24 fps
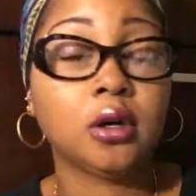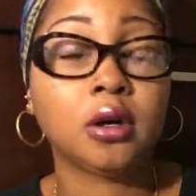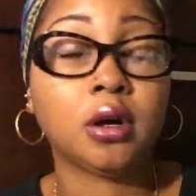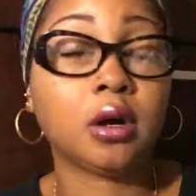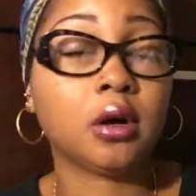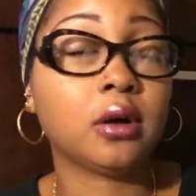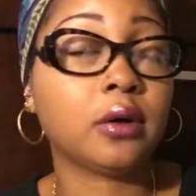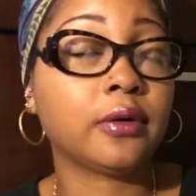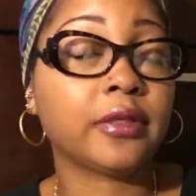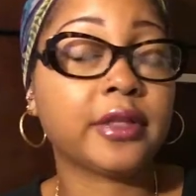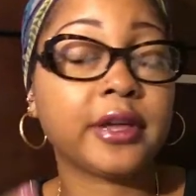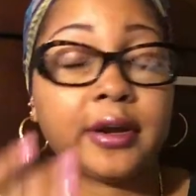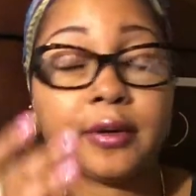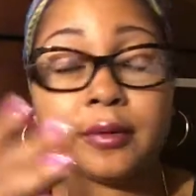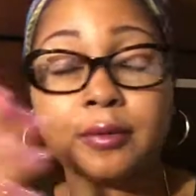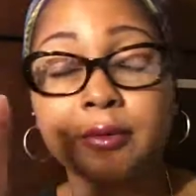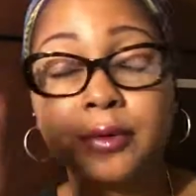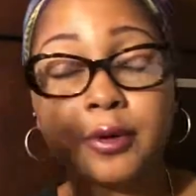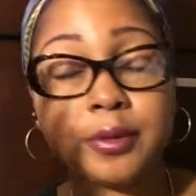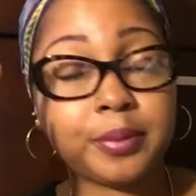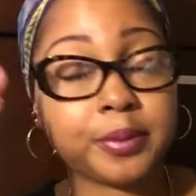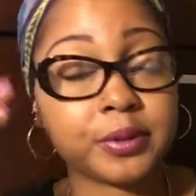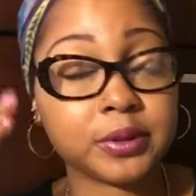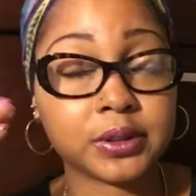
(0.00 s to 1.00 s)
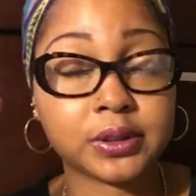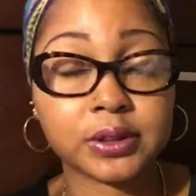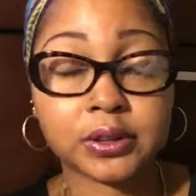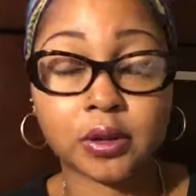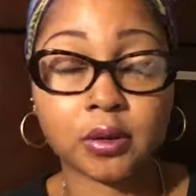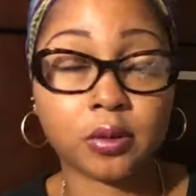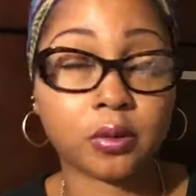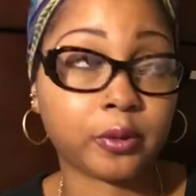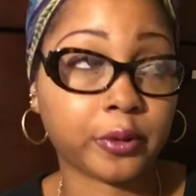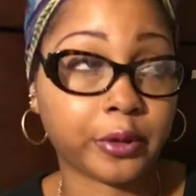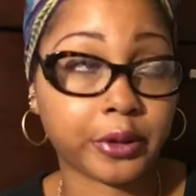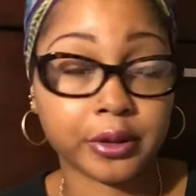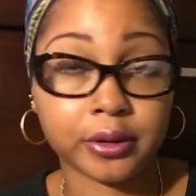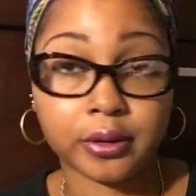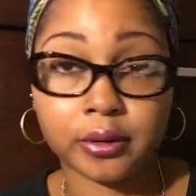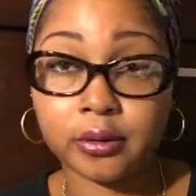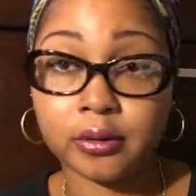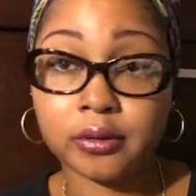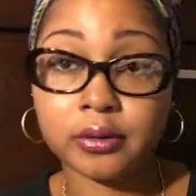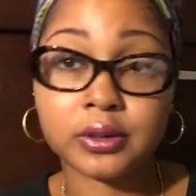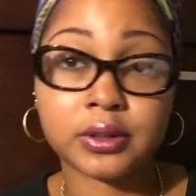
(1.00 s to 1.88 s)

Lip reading: oh, that rip is so real.